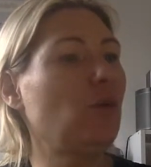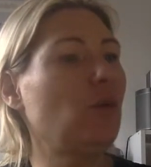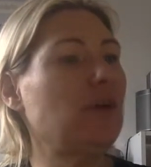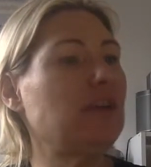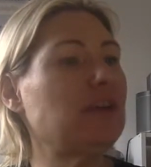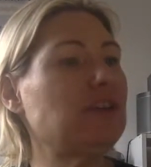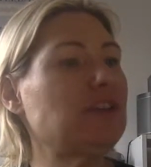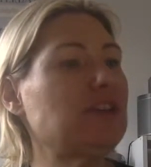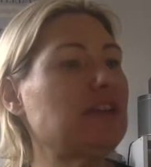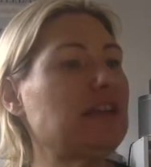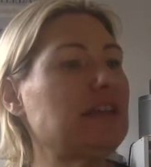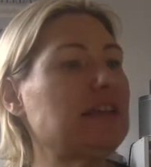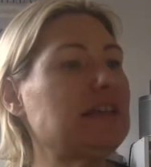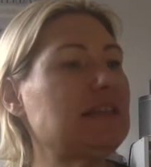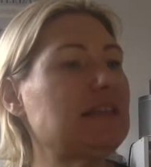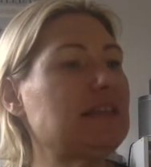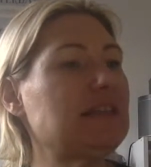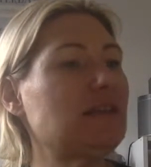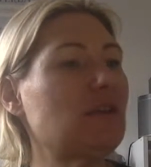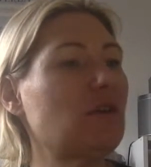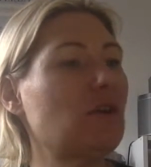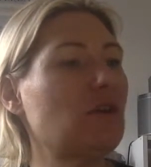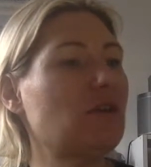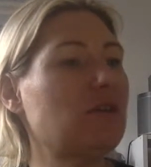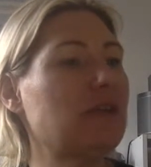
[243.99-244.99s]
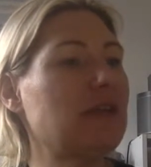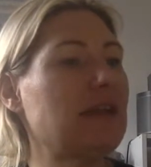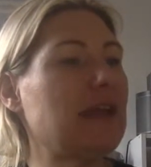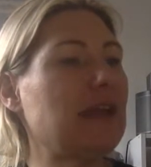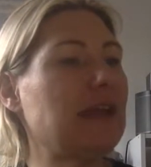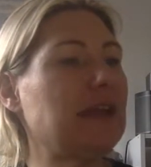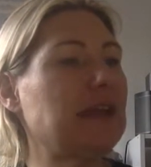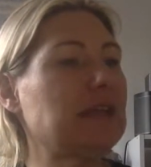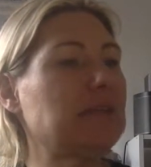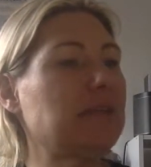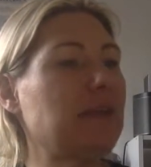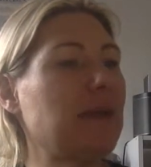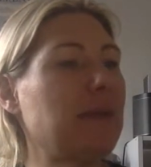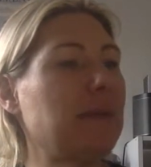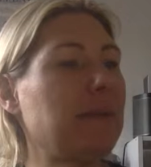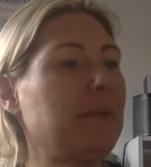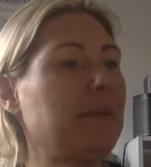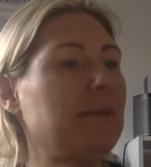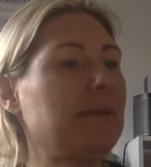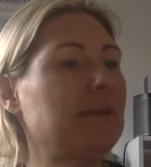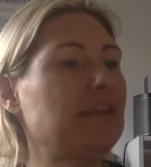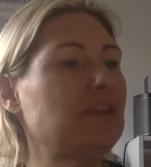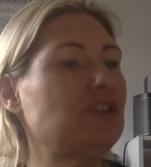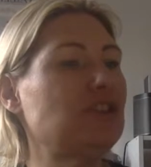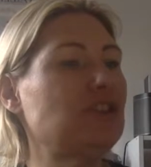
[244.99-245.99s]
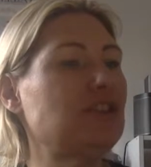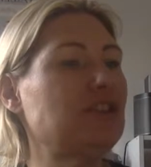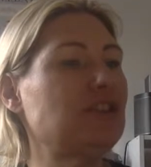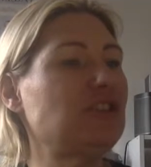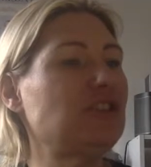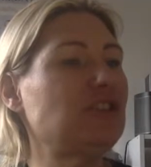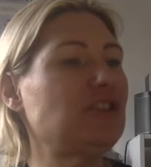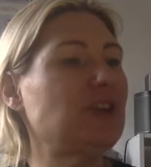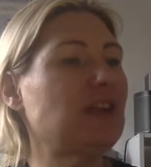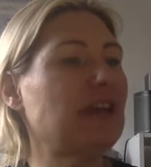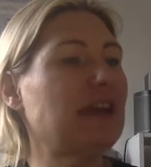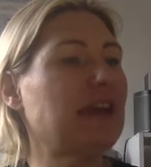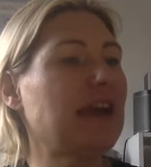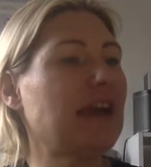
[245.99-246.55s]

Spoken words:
which is star anise, peppermint, ginger,